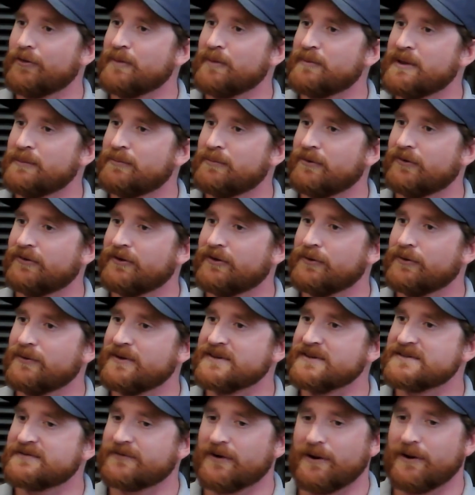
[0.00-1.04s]
that people do
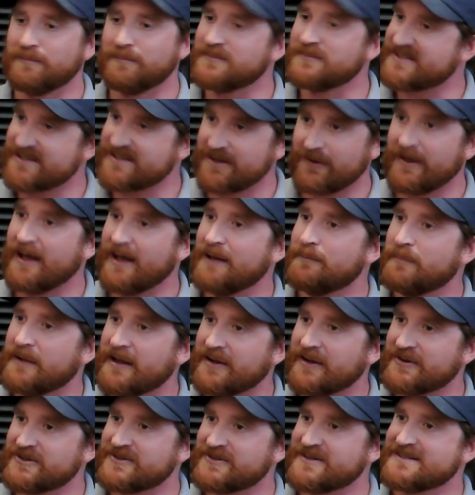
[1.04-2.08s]
is from Steelhead
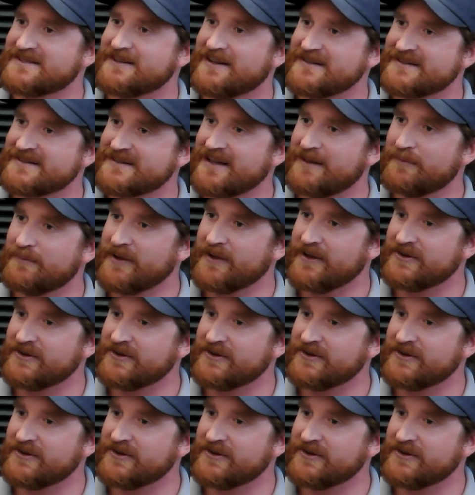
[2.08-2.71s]
Beach to Sunset Beach.